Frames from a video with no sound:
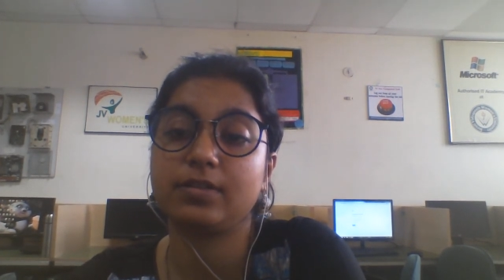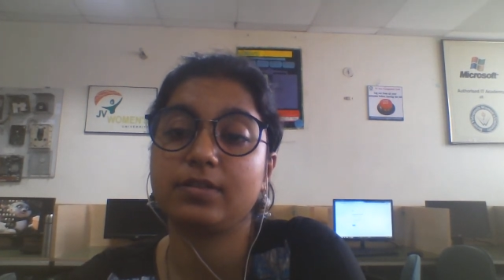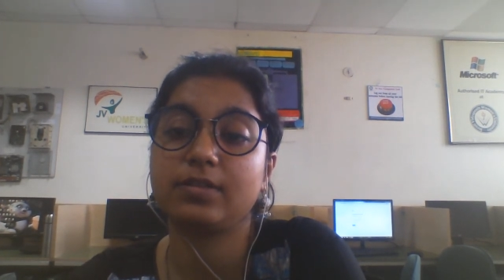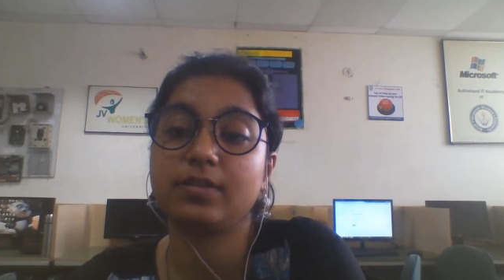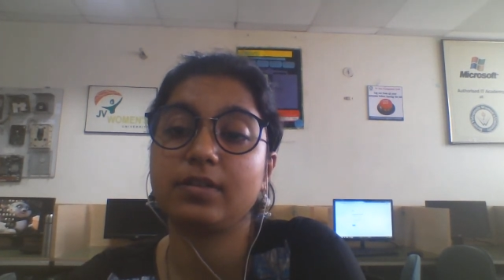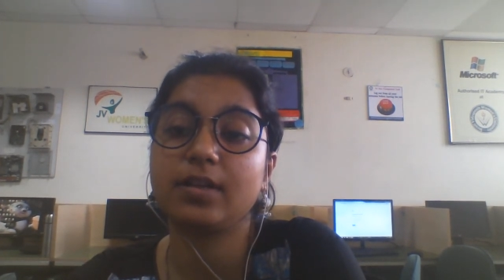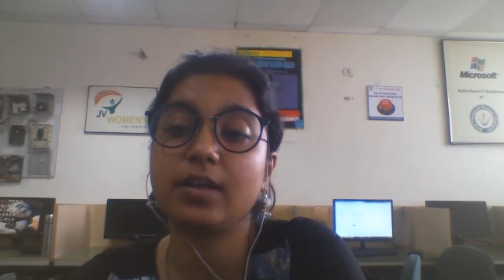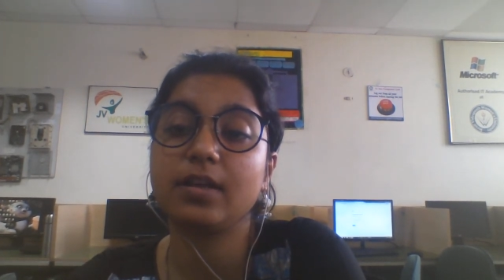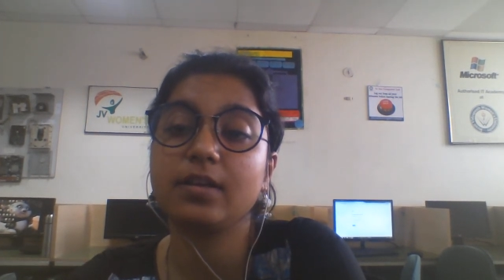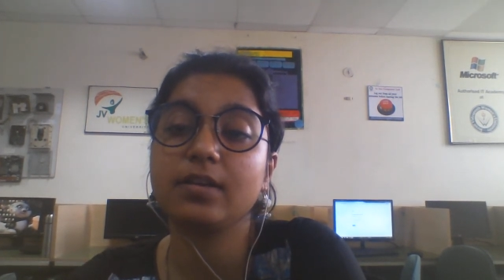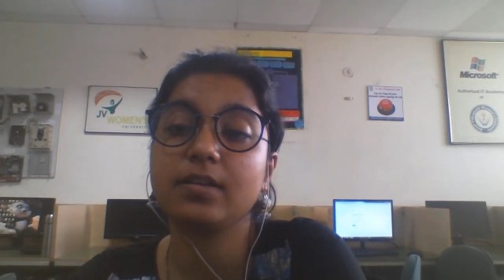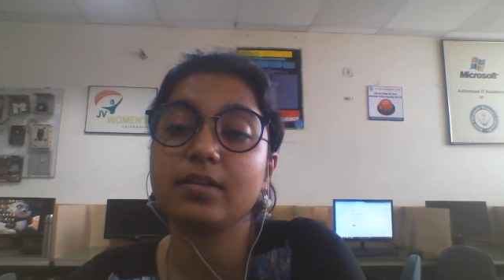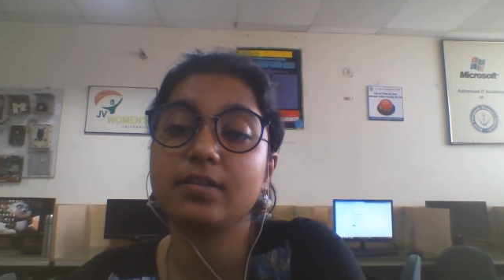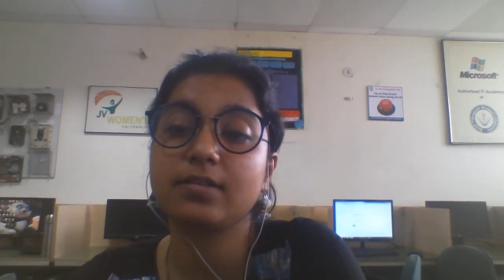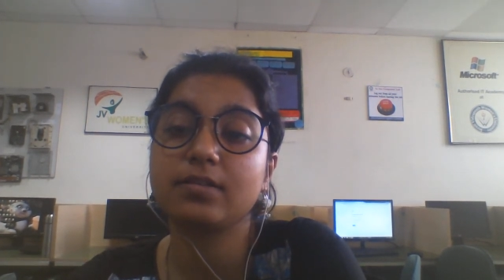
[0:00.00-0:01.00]
The sclera
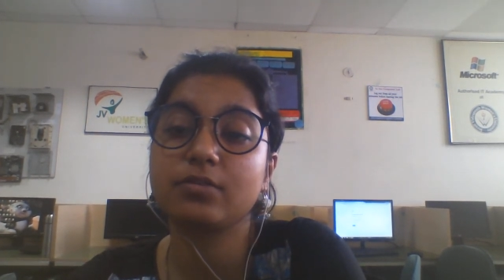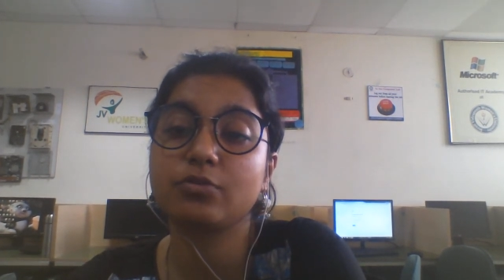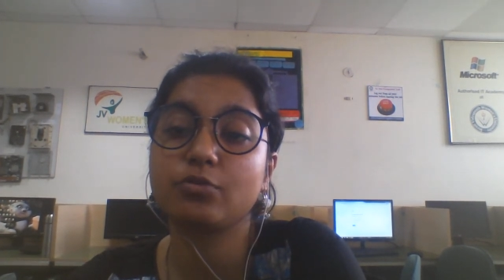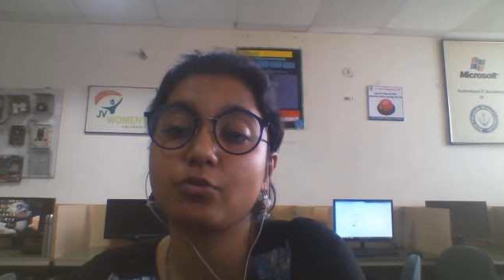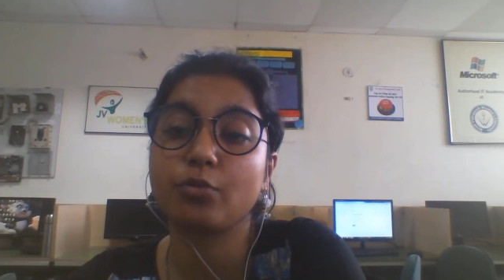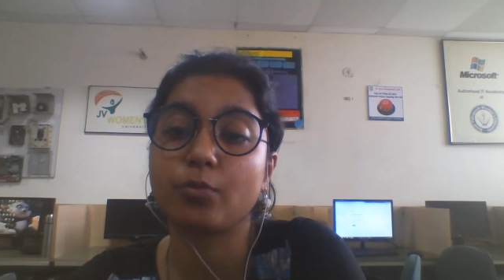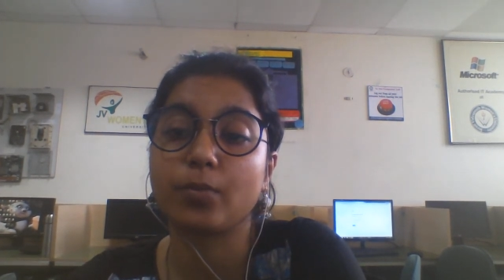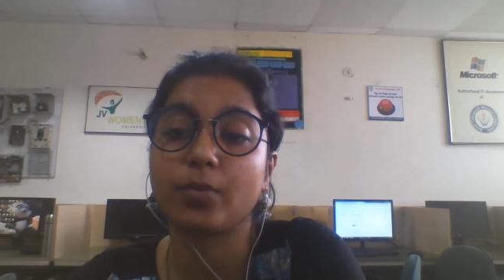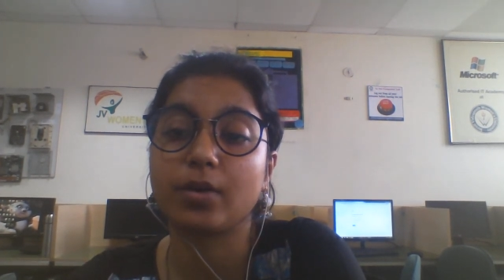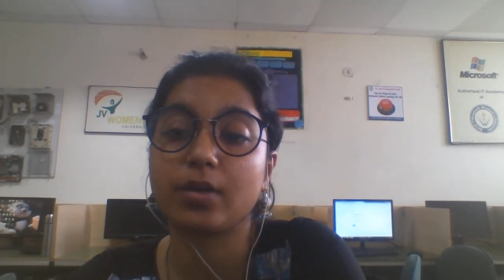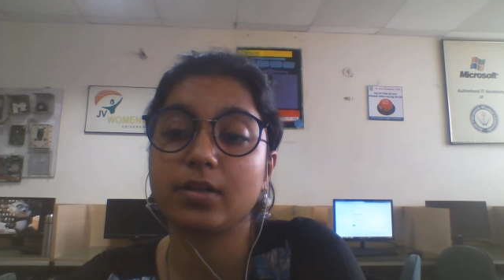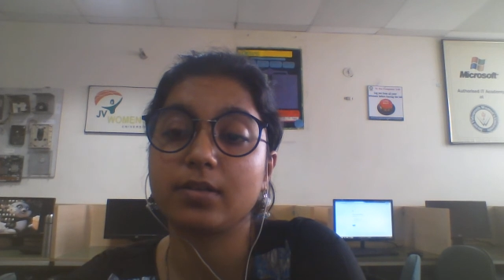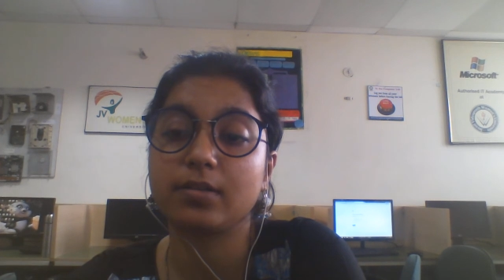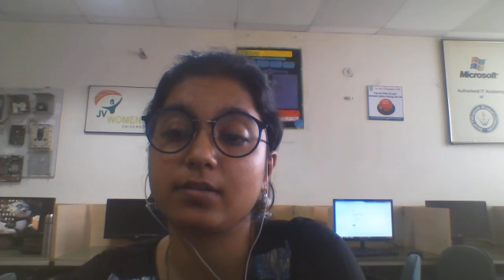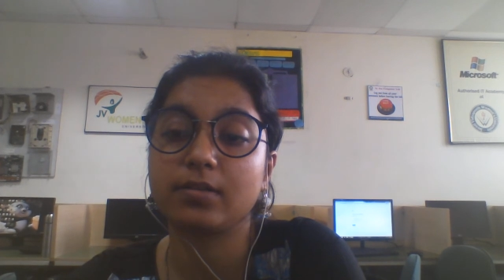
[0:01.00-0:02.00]
stroma
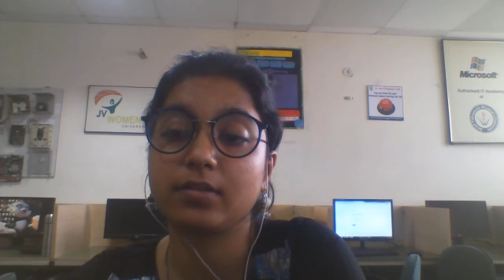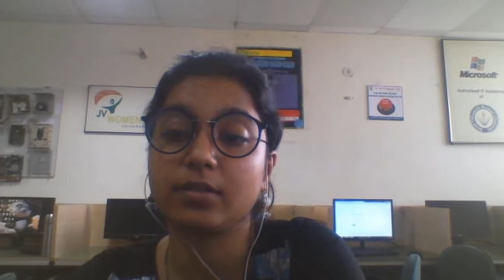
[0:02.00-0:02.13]
is